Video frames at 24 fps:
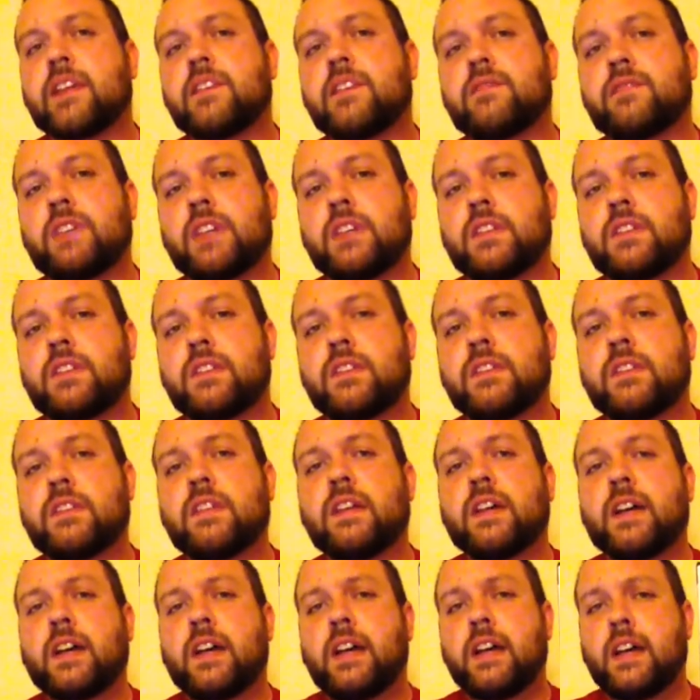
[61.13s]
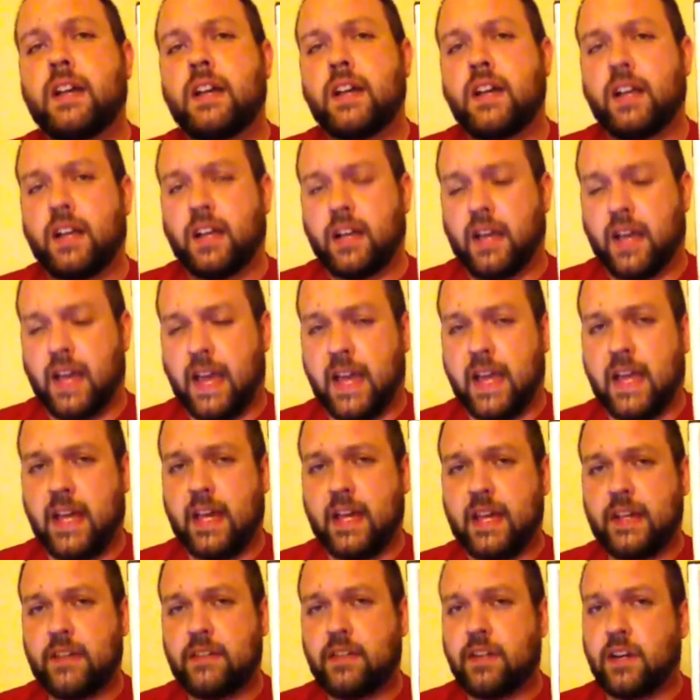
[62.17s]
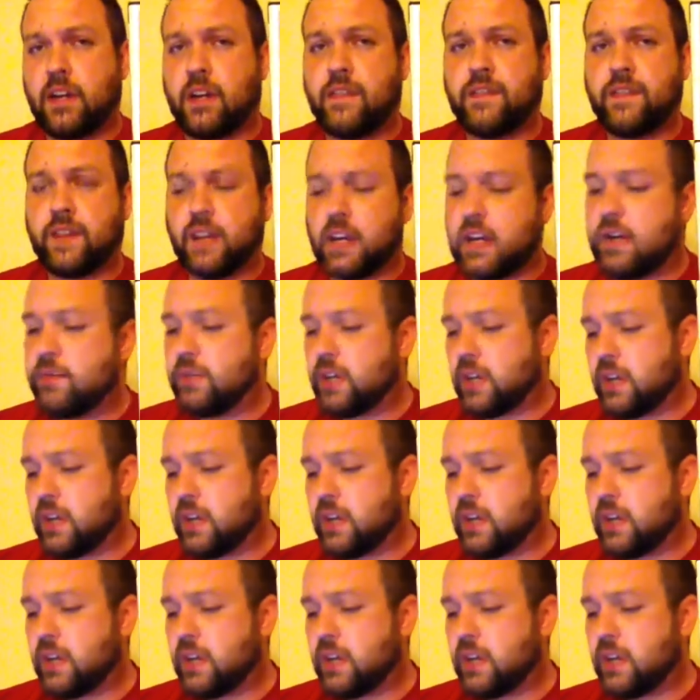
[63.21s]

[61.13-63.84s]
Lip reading: convention. And, I figured I would